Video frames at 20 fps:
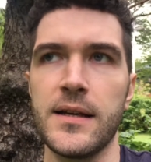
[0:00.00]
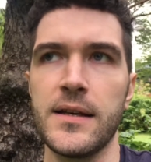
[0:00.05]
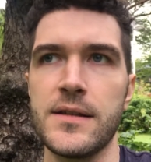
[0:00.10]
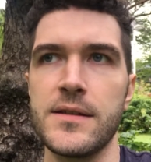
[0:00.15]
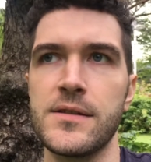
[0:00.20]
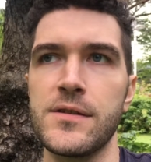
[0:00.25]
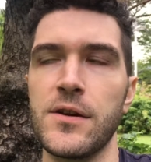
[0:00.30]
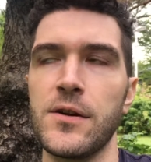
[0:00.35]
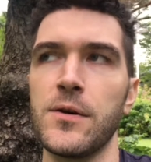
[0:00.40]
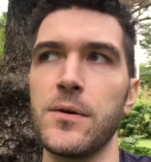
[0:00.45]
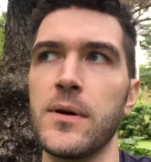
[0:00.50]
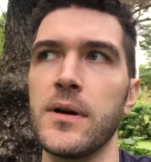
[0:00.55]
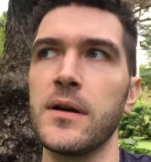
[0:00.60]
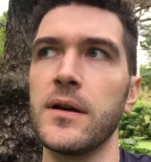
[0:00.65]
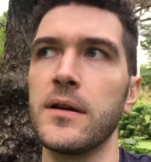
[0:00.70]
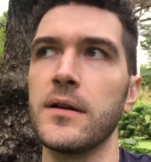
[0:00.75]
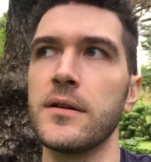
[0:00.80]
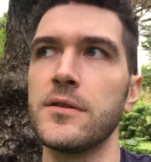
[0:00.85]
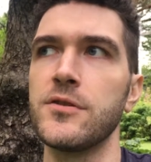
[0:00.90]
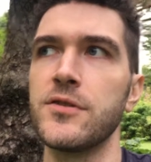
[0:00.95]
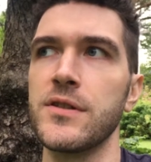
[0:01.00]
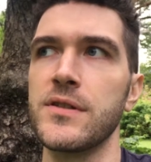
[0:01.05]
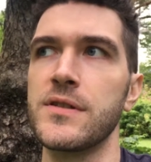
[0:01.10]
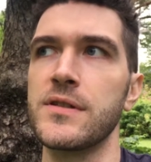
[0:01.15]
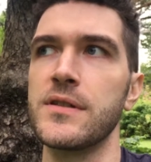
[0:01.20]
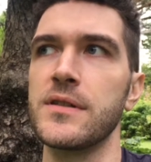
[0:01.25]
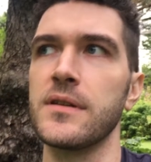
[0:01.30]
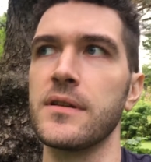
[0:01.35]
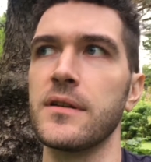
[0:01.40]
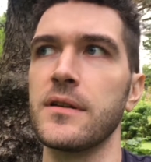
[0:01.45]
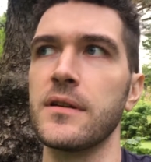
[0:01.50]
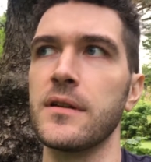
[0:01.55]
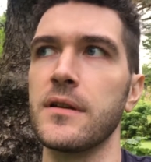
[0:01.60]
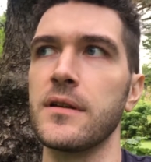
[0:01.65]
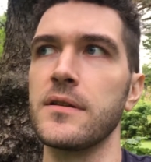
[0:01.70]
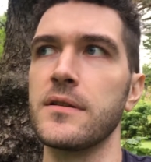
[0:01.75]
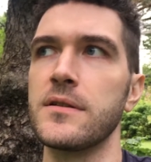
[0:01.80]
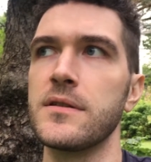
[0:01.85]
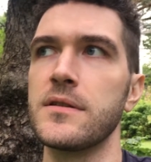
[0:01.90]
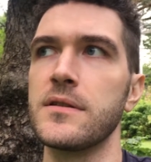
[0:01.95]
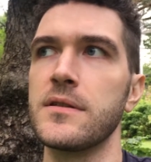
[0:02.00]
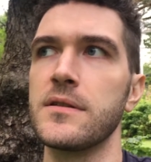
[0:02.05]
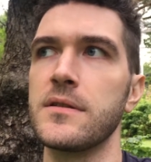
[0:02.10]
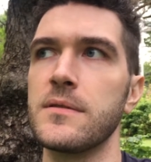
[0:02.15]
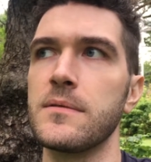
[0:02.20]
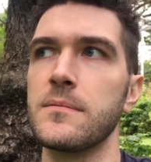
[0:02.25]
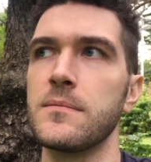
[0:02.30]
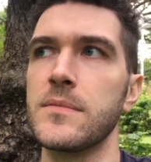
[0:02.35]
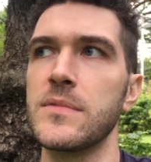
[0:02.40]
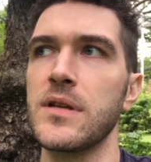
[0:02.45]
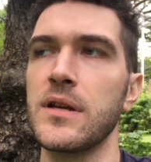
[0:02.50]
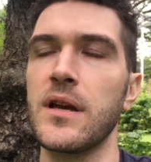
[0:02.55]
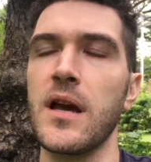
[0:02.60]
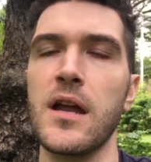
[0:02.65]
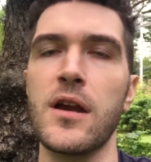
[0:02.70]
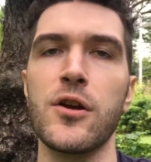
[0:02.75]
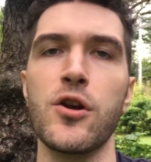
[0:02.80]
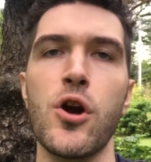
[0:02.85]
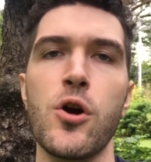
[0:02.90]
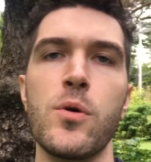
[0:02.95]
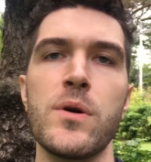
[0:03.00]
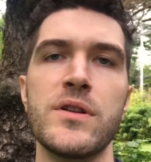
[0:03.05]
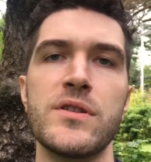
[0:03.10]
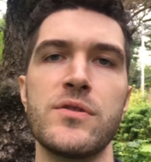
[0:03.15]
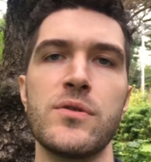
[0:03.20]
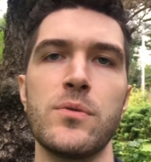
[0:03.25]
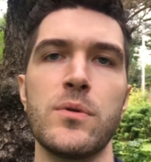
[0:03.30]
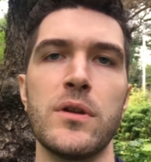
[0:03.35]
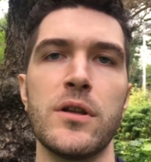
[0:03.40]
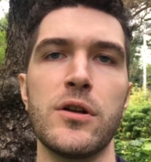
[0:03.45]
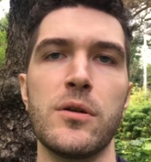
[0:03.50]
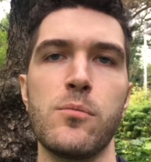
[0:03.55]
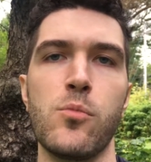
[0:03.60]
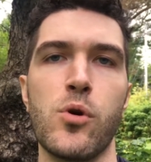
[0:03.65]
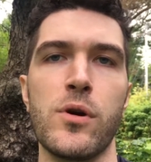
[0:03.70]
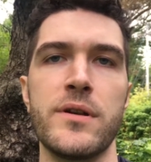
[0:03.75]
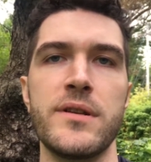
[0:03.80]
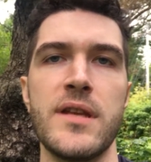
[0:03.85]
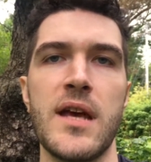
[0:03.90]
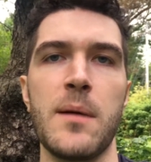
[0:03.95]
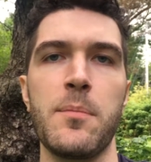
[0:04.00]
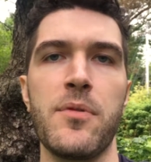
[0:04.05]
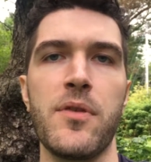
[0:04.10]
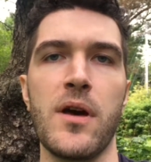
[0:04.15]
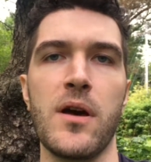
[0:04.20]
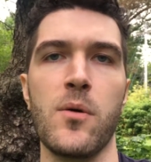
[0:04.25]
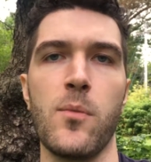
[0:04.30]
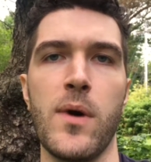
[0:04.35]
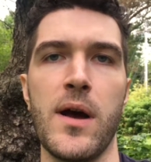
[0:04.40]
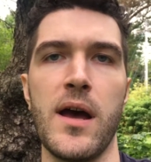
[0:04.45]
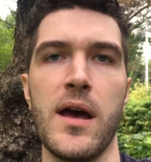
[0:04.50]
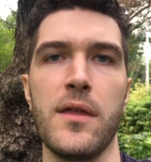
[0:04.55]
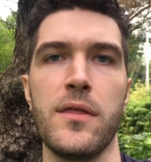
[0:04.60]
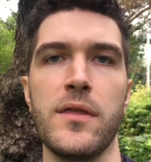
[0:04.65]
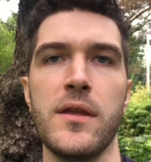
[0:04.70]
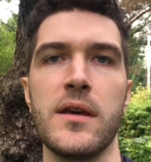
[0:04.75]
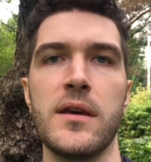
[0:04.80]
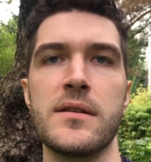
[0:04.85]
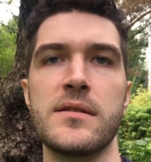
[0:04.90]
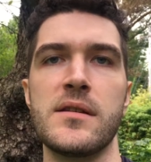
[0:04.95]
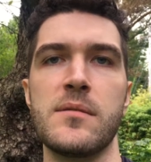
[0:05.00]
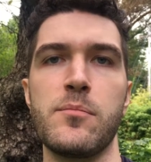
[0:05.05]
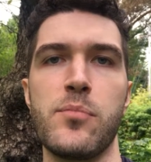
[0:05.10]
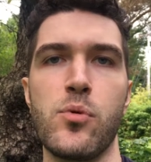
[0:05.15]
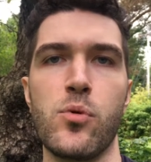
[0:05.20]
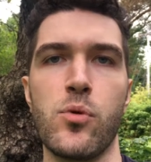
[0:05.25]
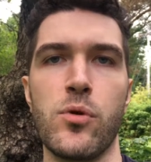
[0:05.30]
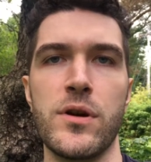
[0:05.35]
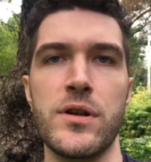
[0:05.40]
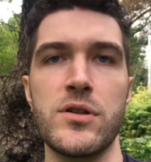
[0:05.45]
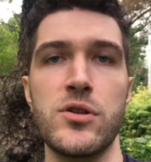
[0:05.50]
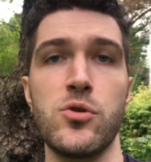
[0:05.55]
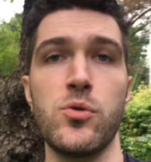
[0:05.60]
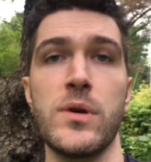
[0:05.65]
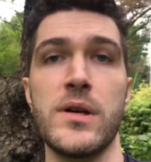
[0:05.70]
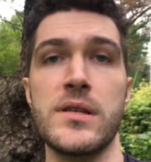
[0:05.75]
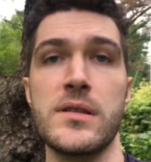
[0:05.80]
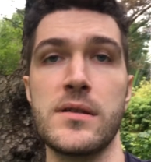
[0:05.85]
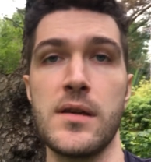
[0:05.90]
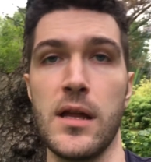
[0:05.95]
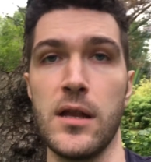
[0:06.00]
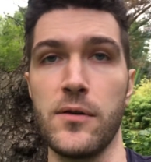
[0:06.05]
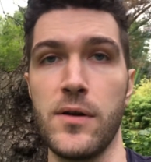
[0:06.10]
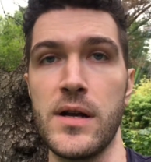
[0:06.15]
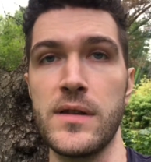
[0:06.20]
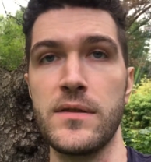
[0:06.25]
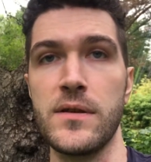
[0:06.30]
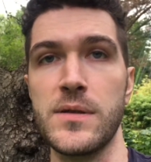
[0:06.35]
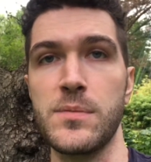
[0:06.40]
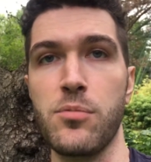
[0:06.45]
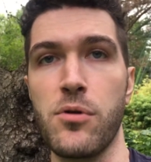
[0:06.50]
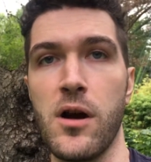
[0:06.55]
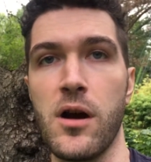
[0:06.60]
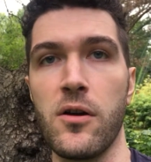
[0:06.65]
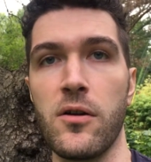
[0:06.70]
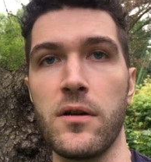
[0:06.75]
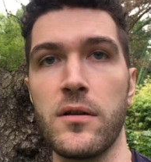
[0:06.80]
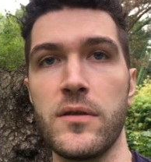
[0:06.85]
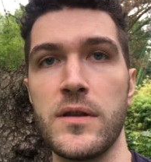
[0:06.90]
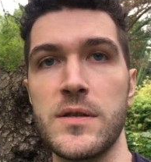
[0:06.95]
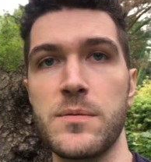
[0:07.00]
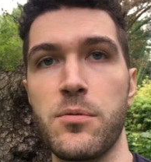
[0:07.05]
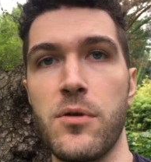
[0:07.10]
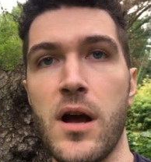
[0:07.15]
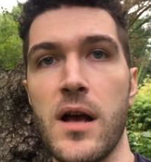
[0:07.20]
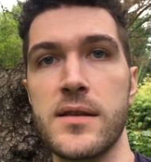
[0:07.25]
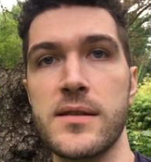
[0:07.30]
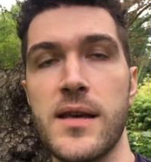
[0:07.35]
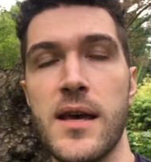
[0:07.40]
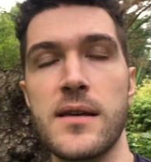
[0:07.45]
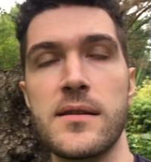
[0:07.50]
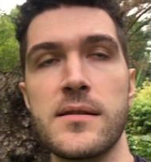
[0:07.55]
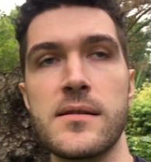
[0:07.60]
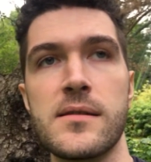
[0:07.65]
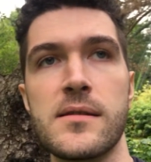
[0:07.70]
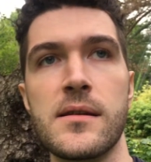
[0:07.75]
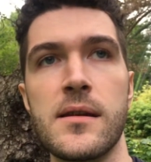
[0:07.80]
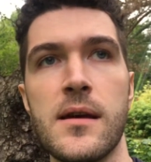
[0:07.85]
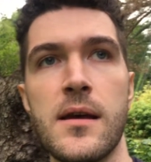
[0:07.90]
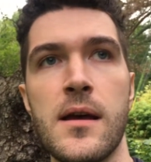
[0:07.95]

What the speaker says: So just to kind of go into a little more depth on why I think it's important to accelerate this process.